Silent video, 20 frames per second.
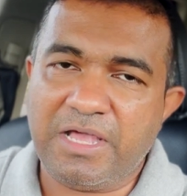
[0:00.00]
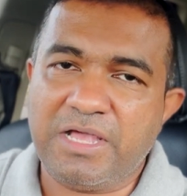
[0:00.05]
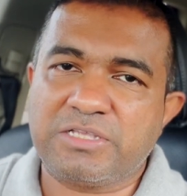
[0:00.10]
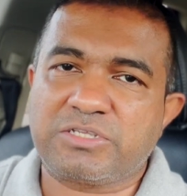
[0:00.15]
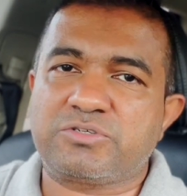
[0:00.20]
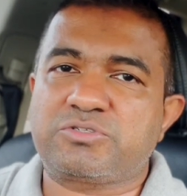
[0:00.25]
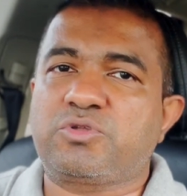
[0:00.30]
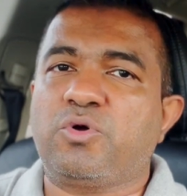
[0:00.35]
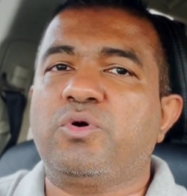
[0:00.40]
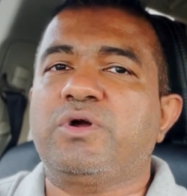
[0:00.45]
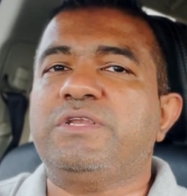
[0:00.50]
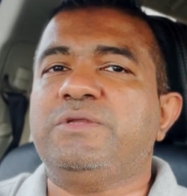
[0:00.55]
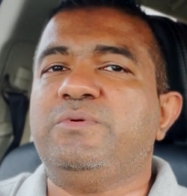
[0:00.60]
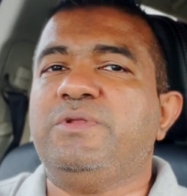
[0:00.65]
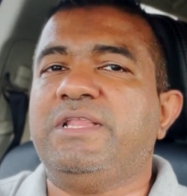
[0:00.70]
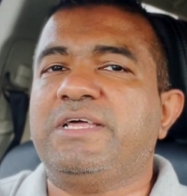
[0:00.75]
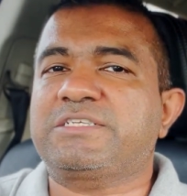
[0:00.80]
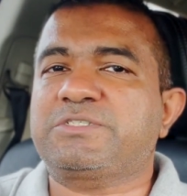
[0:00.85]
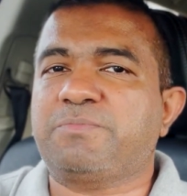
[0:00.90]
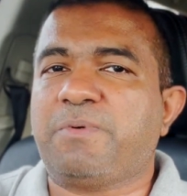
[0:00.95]
so token
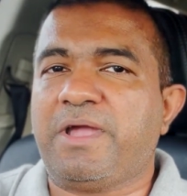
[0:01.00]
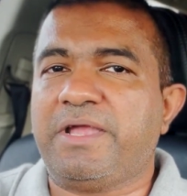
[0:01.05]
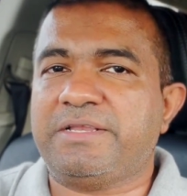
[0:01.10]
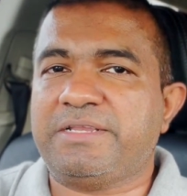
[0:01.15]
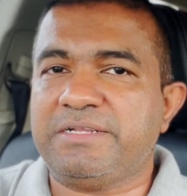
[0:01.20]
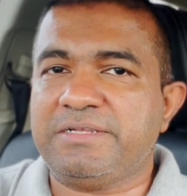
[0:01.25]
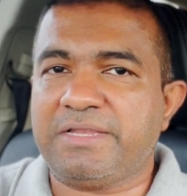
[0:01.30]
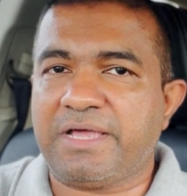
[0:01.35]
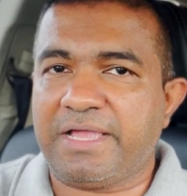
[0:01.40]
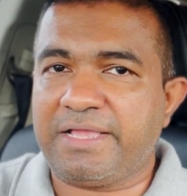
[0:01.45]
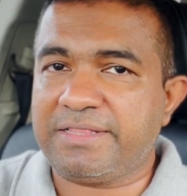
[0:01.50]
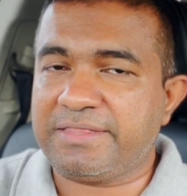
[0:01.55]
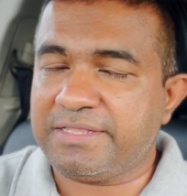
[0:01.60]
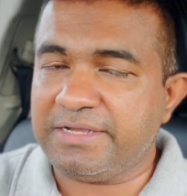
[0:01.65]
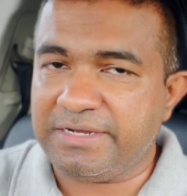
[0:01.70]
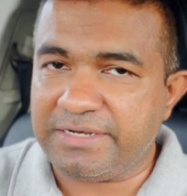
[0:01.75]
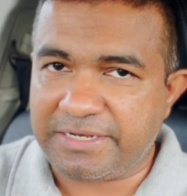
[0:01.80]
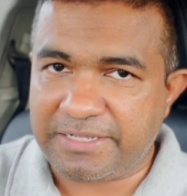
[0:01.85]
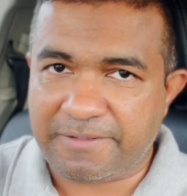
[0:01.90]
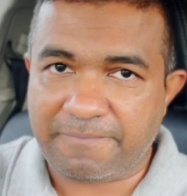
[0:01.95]
will expire till
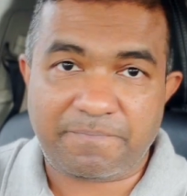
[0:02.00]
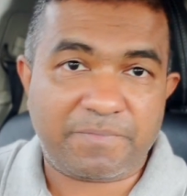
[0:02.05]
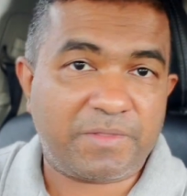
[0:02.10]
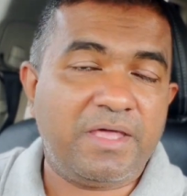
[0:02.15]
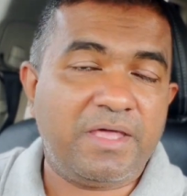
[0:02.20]
9:30.